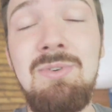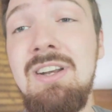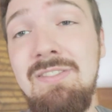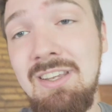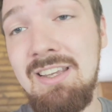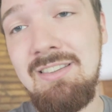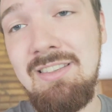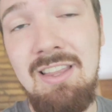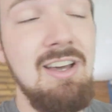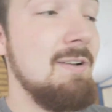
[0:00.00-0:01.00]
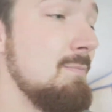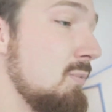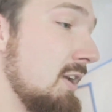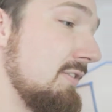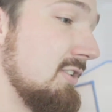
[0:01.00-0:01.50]
We're gonna have to get the
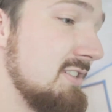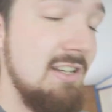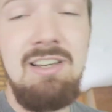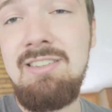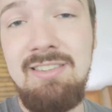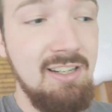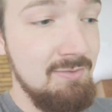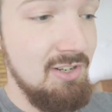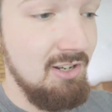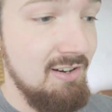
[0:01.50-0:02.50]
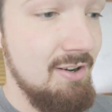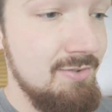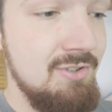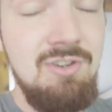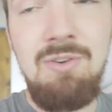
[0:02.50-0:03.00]
whatever to stick them to the
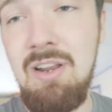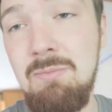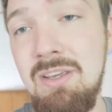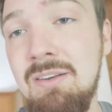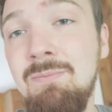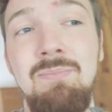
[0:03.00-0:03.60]
ground. You know what I mean?